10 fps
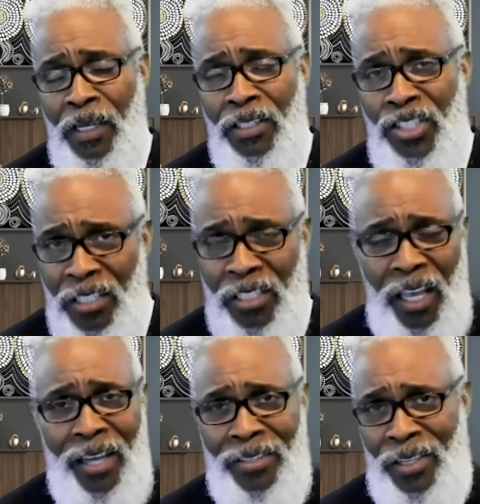just
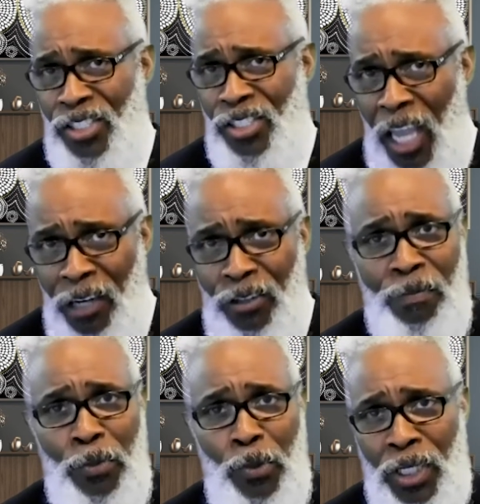as a standard
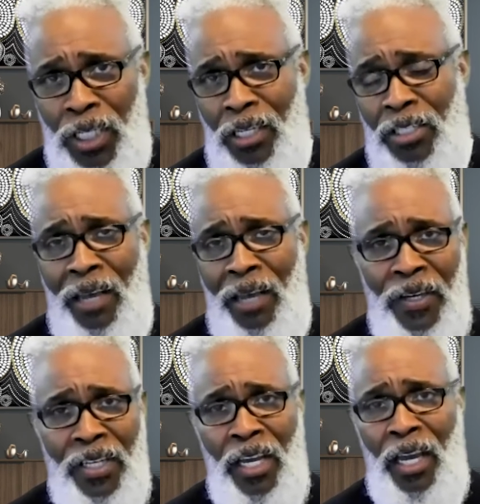mortgage,
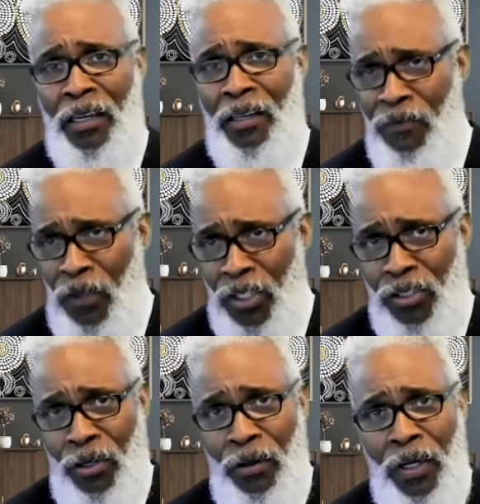FHA
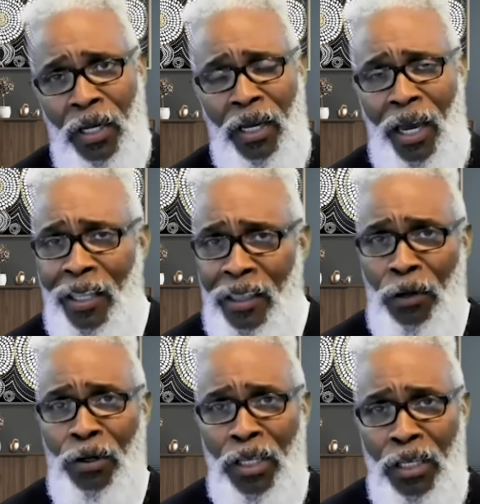conventional, a
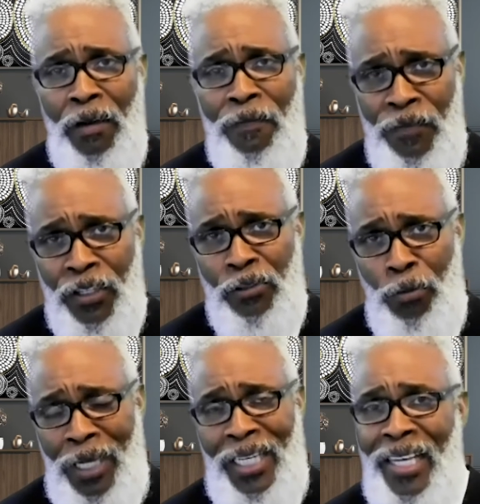30-year fixed
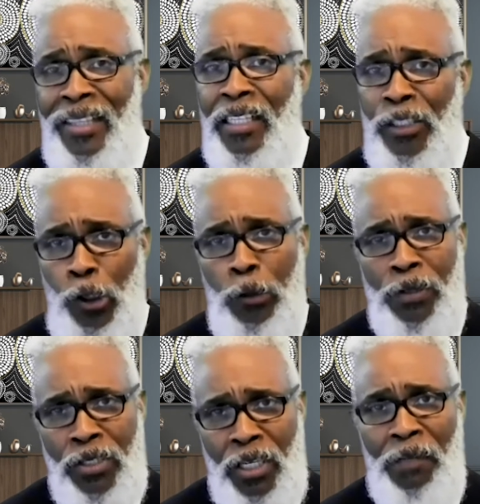rate in the
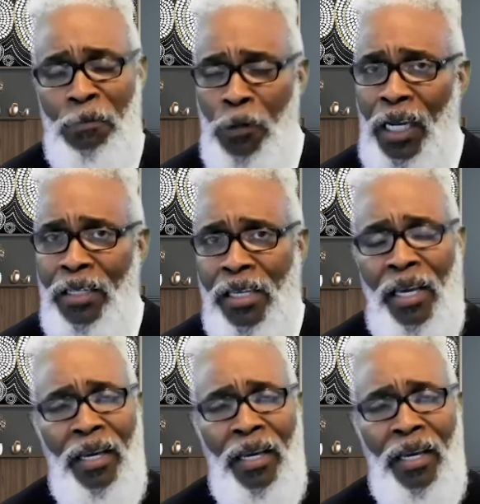2% range.